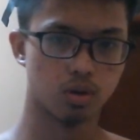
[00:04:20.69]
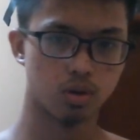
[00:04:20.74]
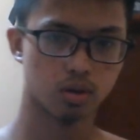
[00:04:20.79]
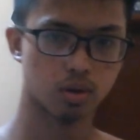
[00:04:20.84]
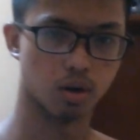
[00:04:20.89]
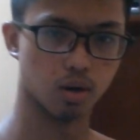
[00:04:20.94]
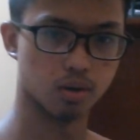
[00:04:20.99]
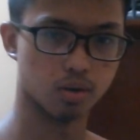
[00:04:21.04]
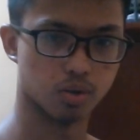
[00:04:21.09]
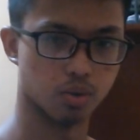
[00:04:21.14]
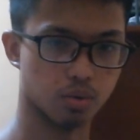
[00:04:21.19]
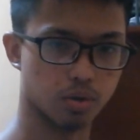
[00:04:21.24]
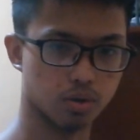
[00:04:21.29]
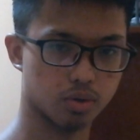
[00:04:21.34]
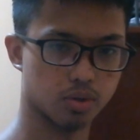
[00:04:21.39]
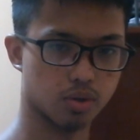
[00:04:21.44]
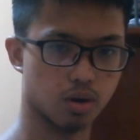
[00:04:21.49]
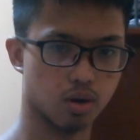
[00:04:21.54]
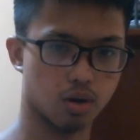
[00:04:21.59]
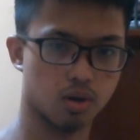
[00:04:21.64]
Okay, so here's
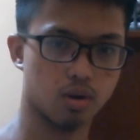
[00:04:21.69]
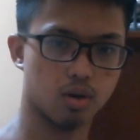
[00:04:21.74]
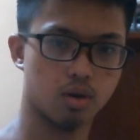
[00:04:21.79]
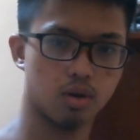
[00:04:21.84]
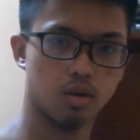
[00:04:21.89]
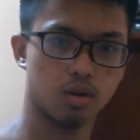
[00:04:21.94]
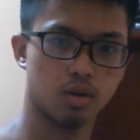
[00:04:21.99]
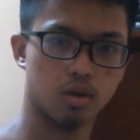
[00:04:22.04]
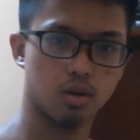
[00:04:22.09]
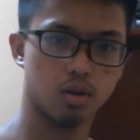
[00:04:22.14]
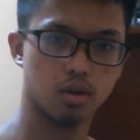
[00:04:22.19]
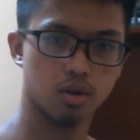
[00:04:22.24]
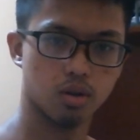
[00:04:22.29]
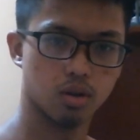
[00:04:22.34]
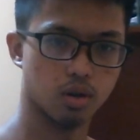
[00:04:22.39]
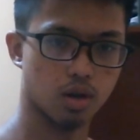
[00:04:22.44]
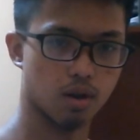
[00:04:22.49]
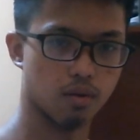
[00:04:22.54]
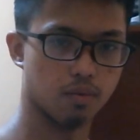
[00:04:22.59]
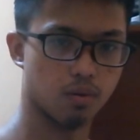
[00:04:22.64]
the
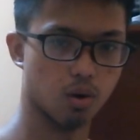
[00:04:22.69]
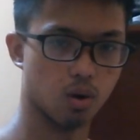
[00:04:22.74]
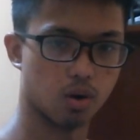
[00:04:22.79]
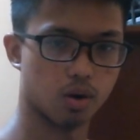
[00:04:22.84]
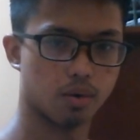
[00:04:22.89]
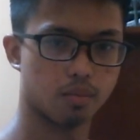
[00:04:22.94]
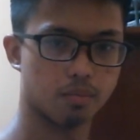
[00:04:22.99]
left hook,